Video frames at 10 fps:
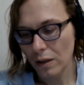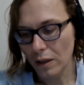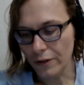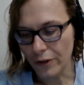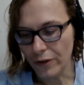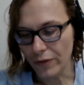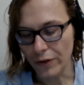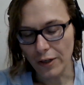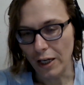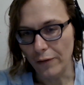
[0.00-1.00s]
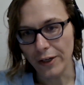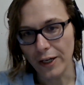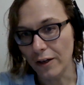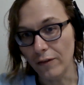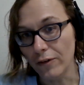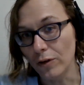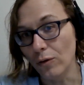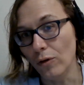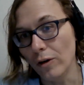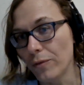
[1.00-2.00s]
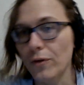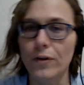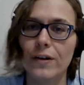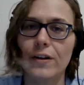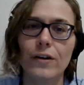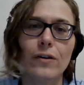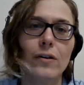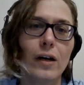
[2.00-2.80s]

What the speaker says: I'll start to feel calm again, I'll feel warm toward you.